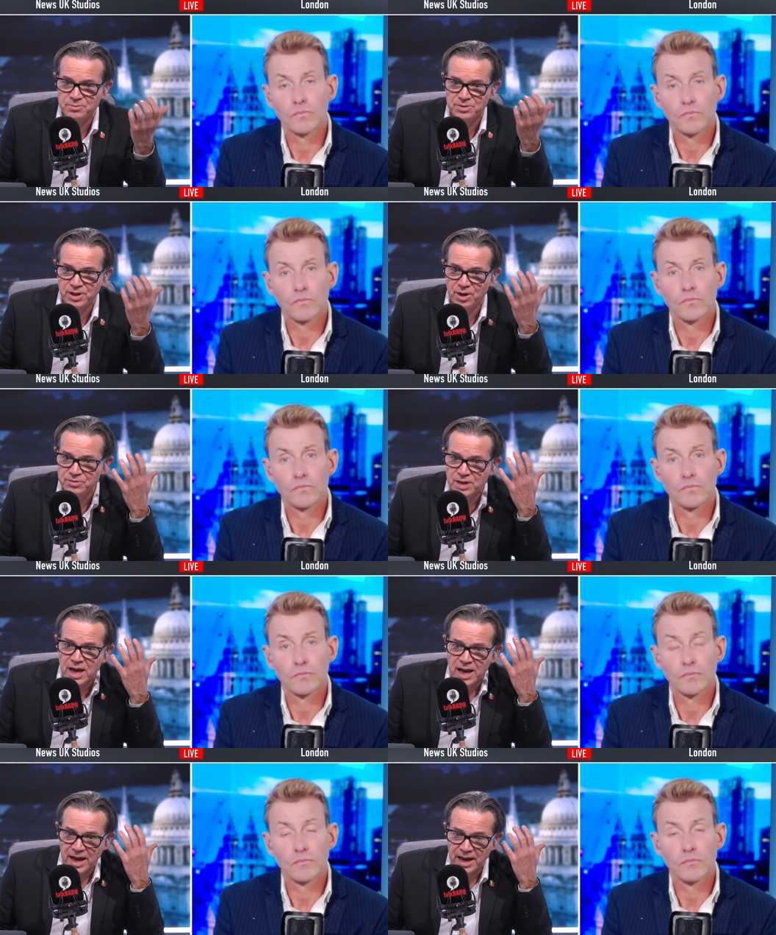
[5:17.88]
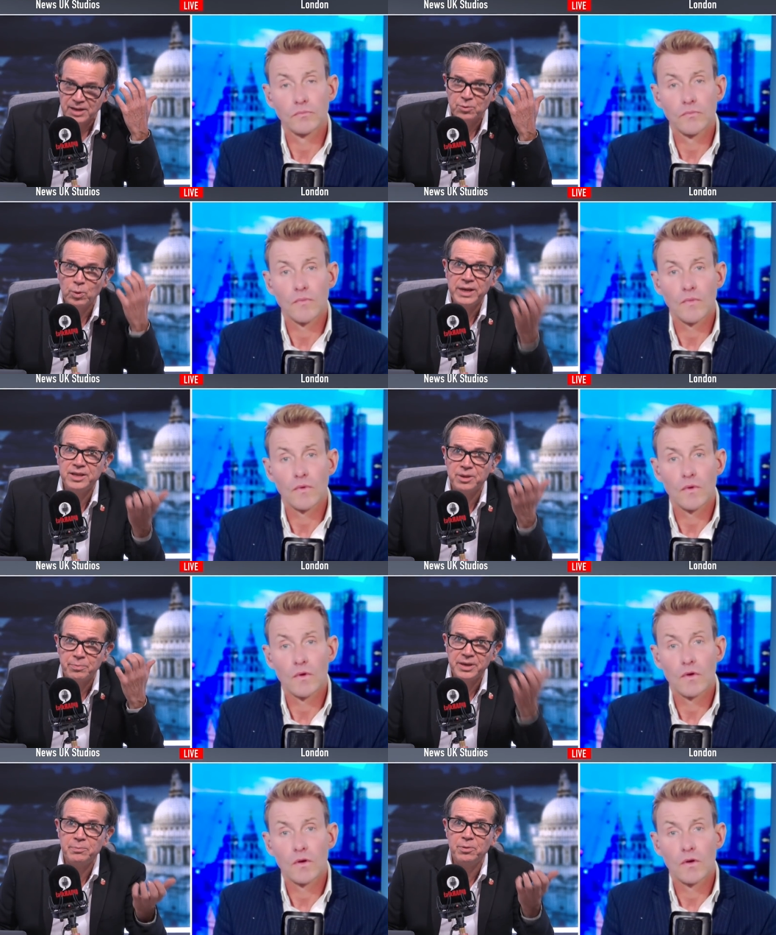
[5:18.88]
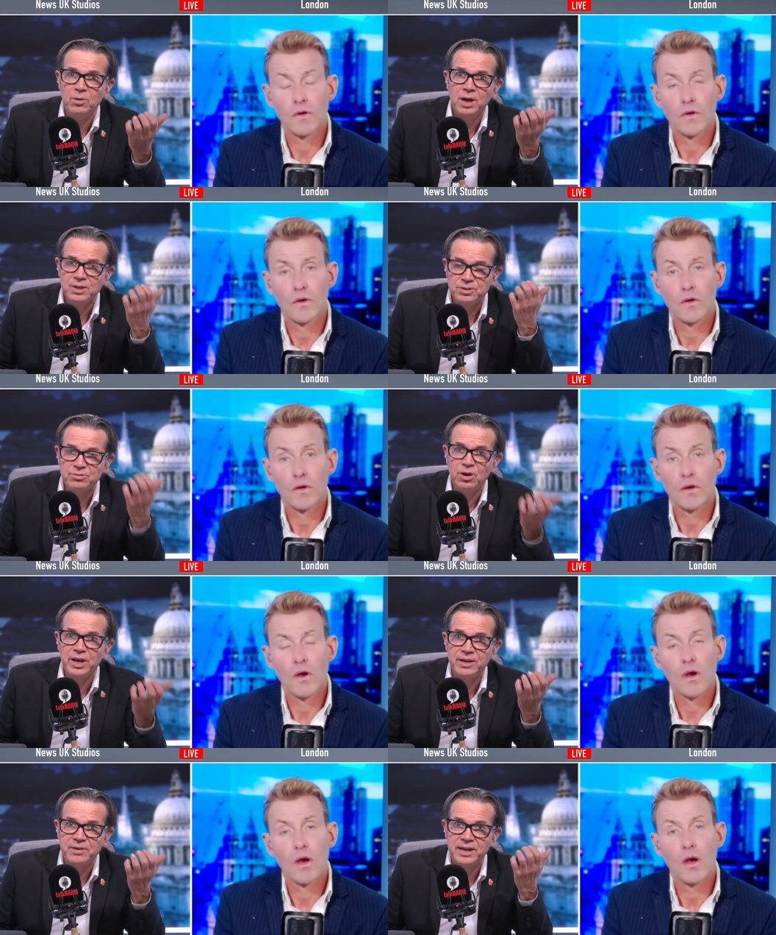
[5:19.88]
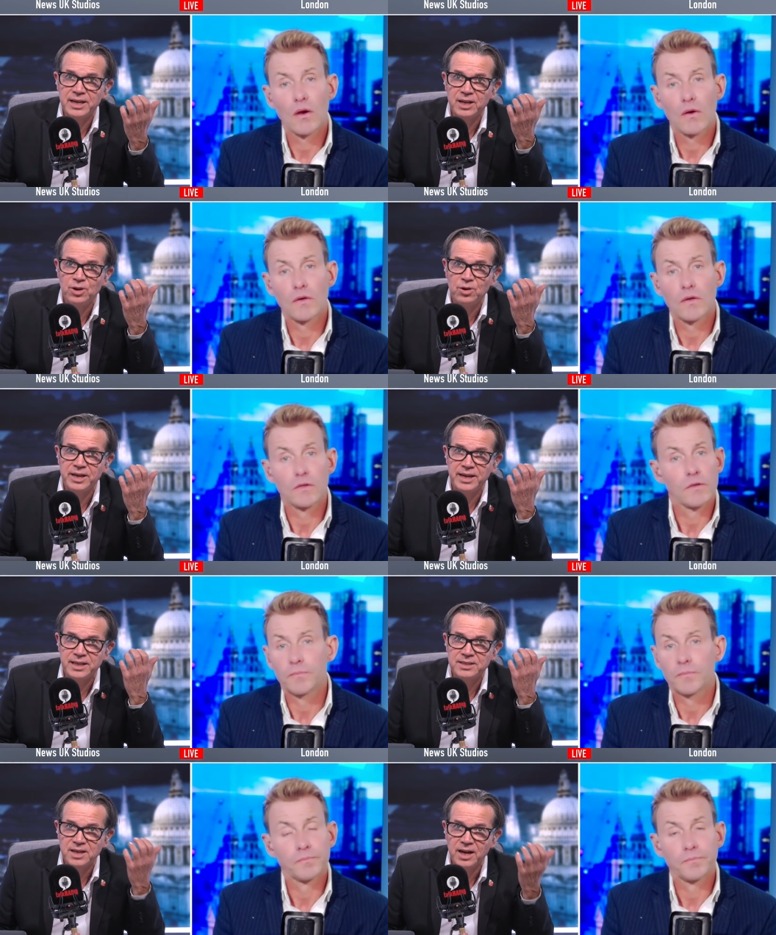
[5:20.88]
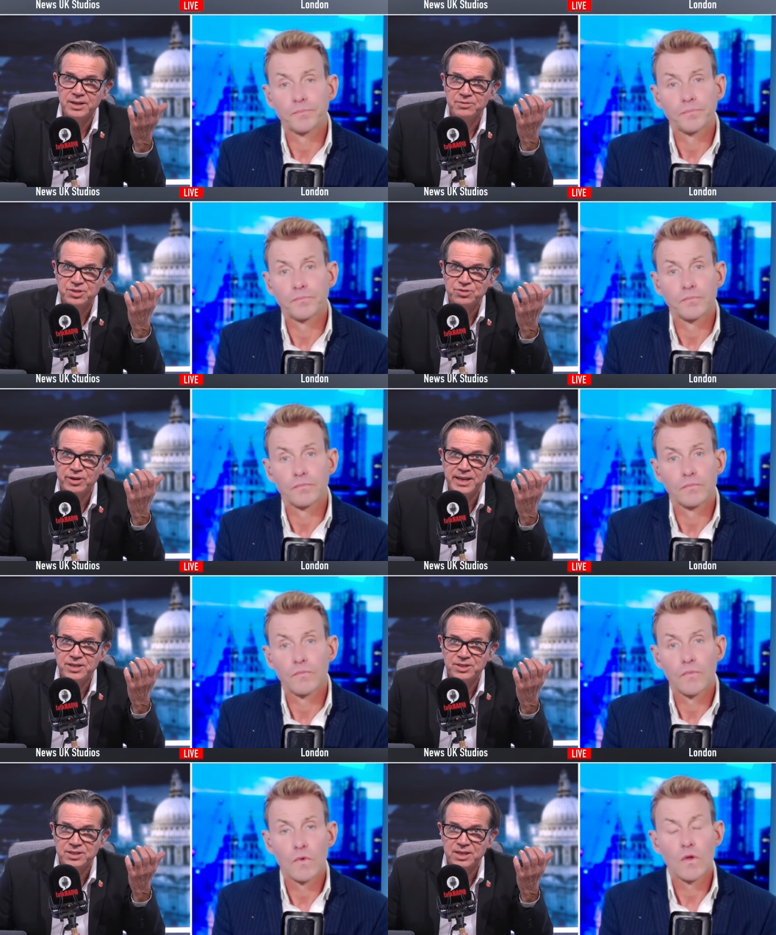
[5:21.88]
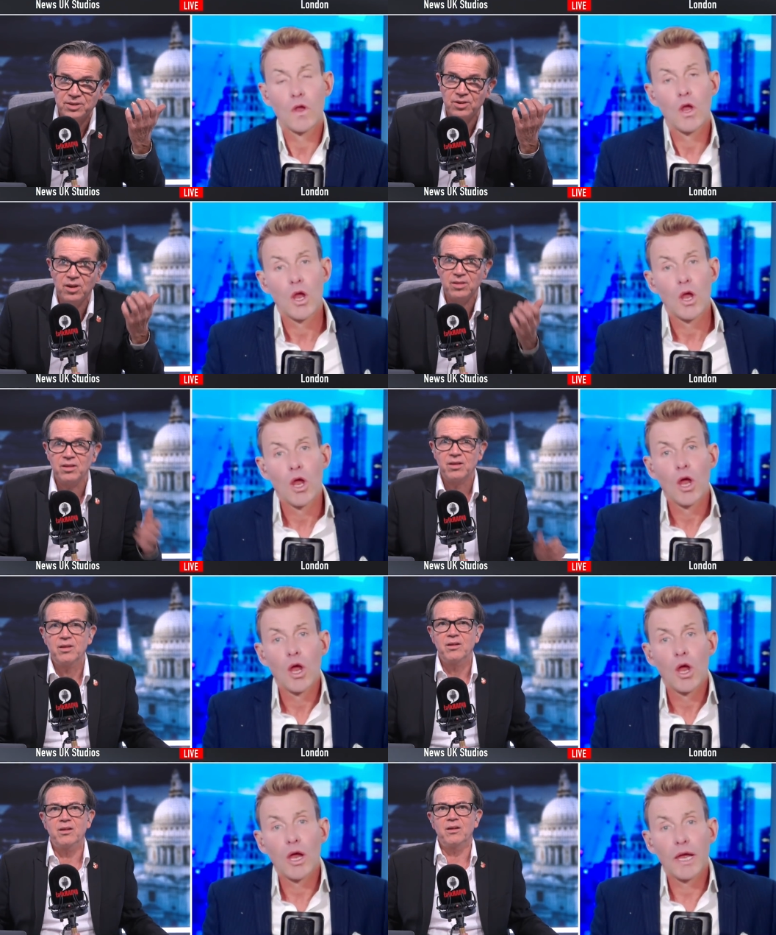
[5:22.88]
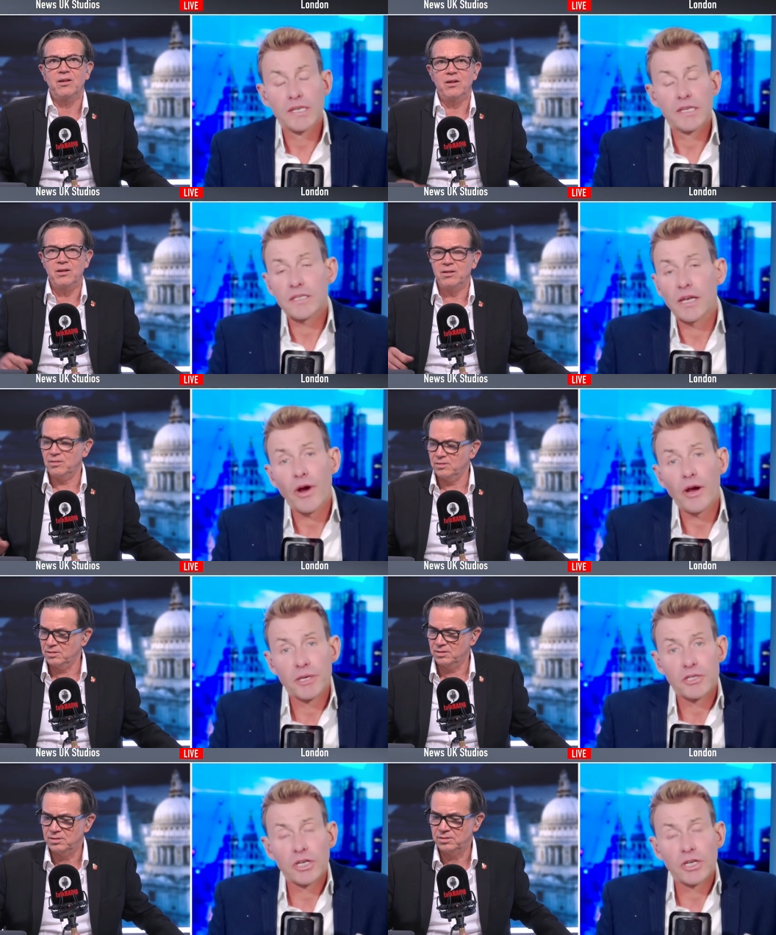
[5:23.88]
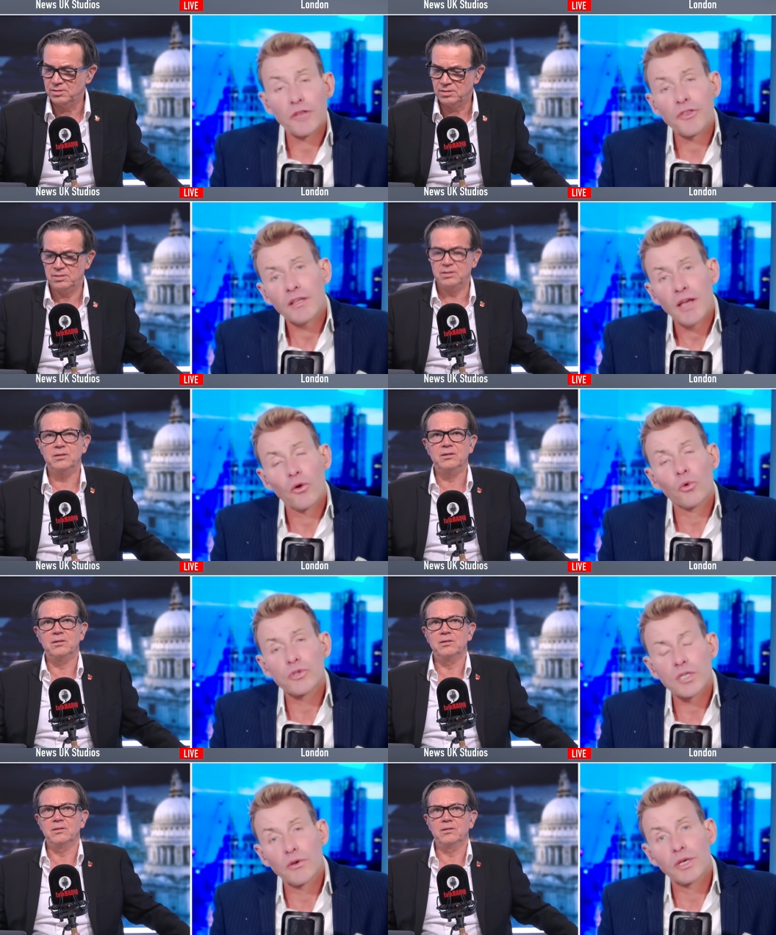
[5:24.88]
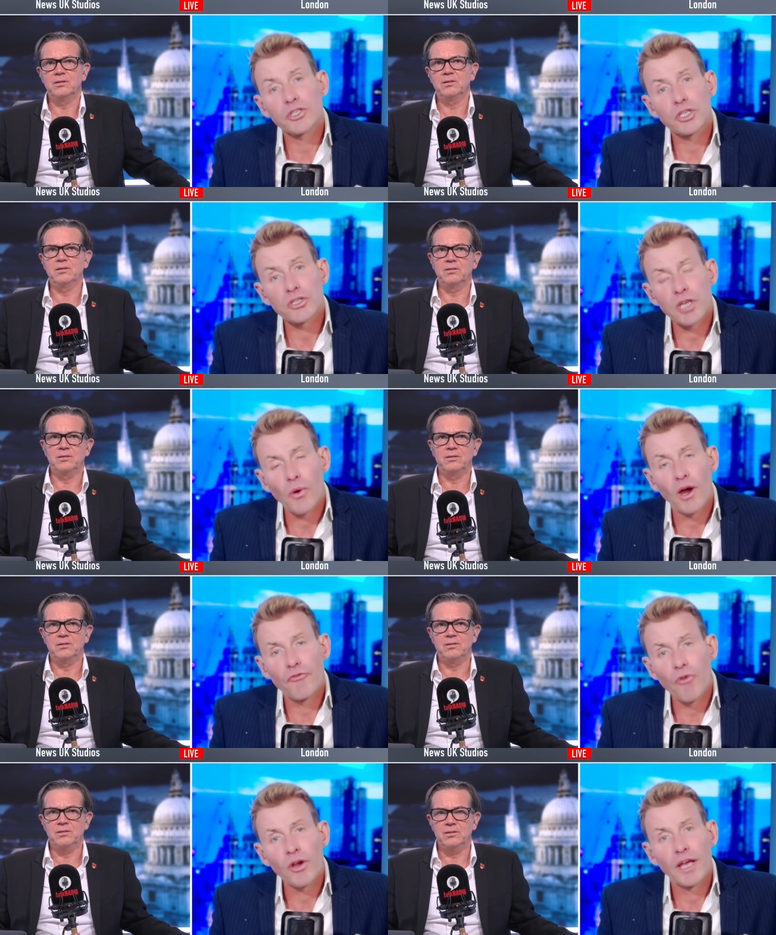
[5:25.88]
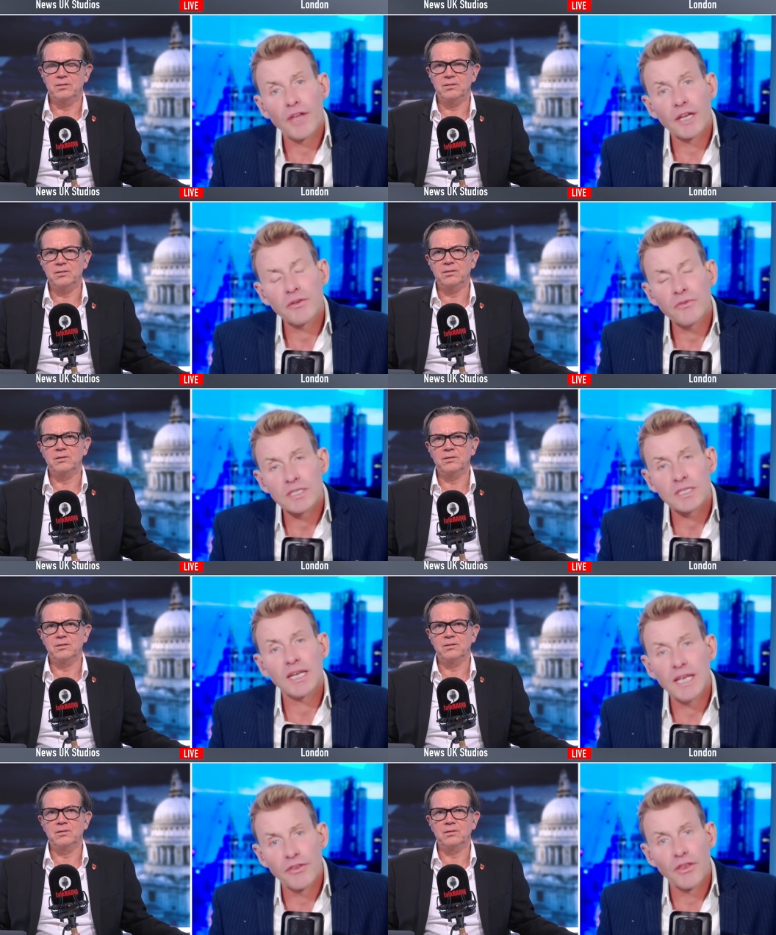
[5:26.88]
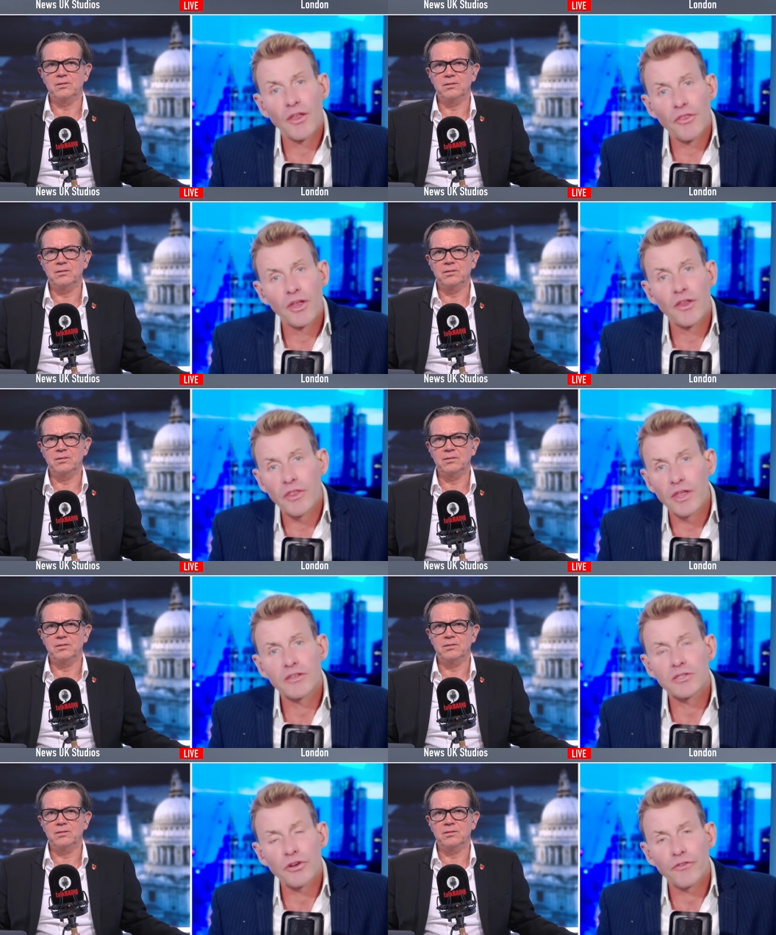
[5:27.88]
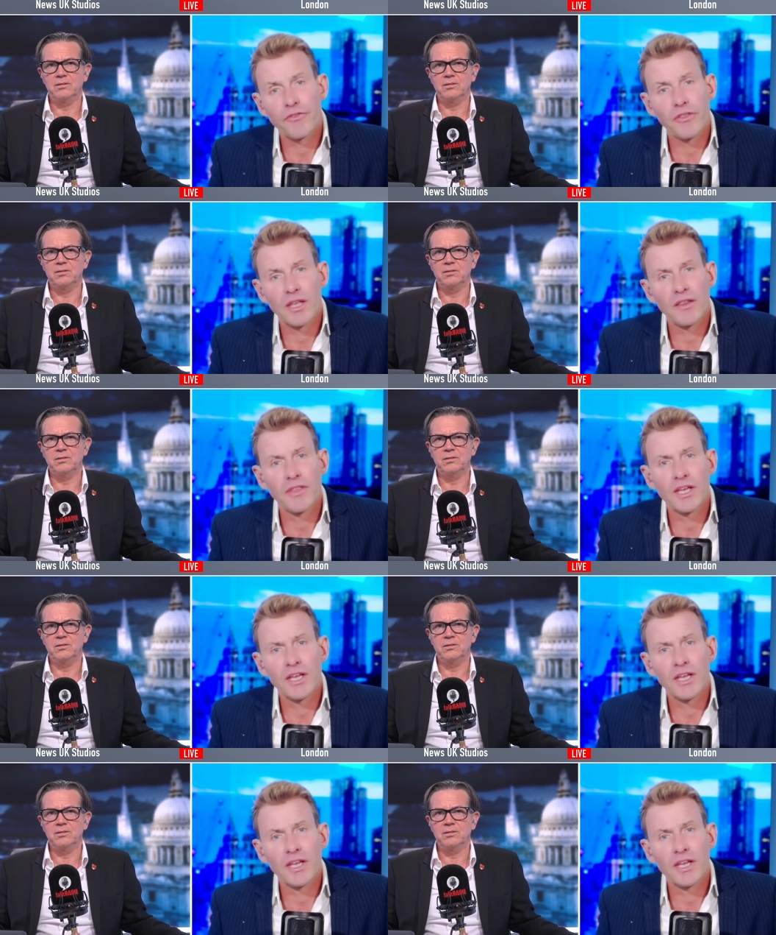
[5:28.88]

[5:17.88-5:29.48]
Speaker 1: themselves. And we, the people, do not even get a look in. It's kind of of strange, is it not?
Speaker 2: It is incredibly strange. I think they're also, it's just so ironic. They don't see that the, the, sort of the, the